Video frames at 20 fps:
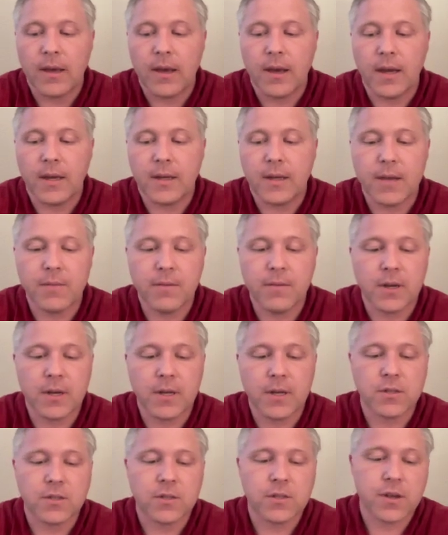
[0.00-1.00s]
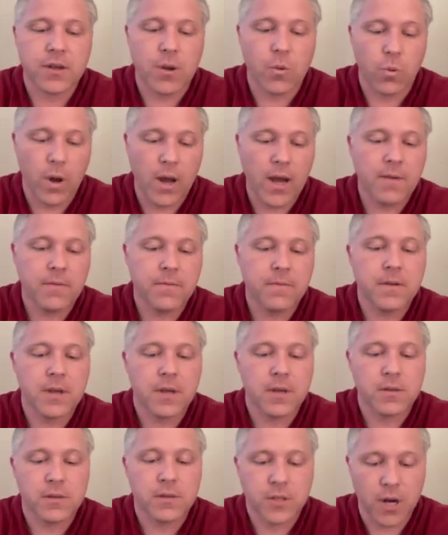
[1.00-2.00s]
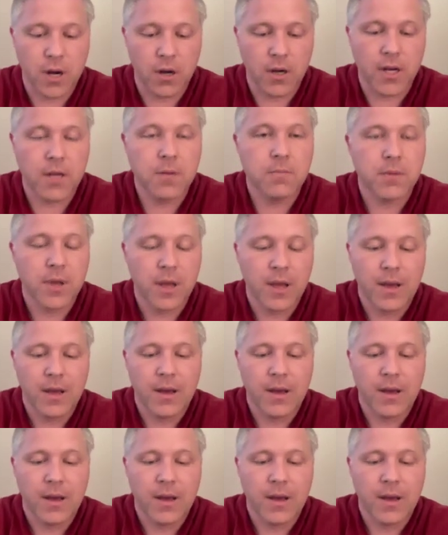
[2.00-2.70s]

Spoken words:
David and his wife, Sherrie,